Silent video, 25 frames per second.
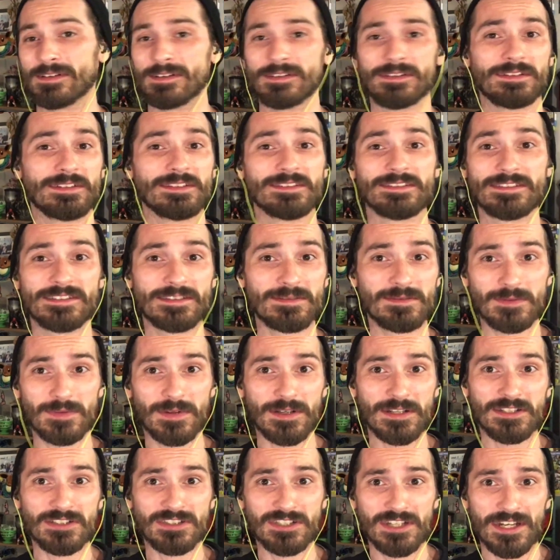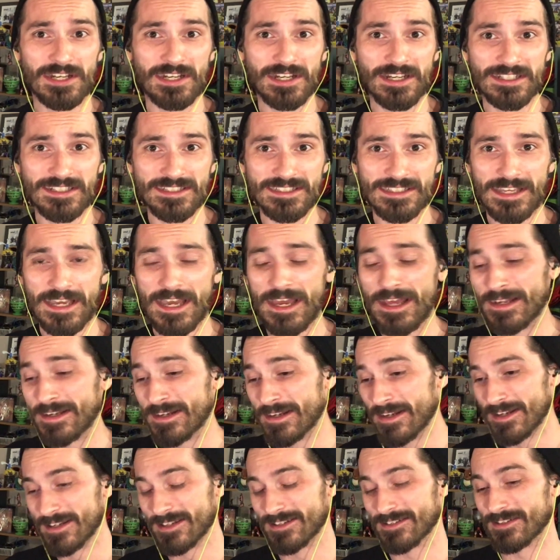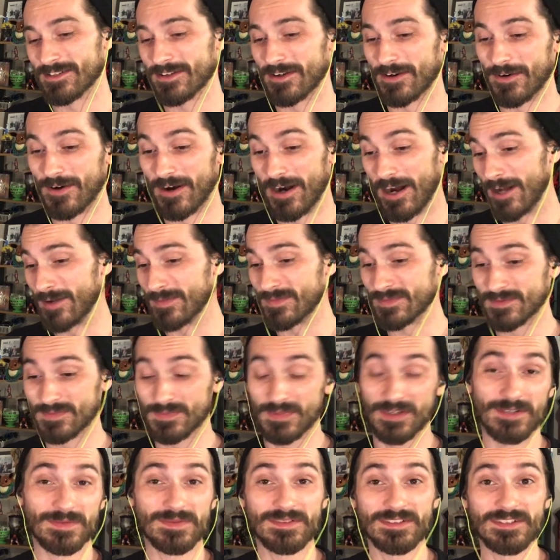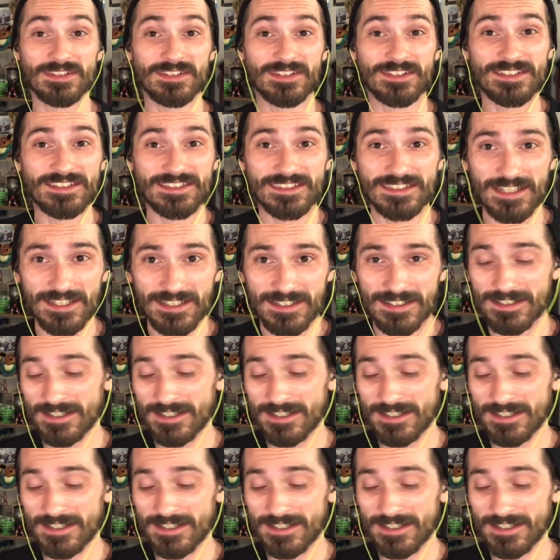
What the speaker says: Doesn't seem to be any Jedis yet, but I'm still excited.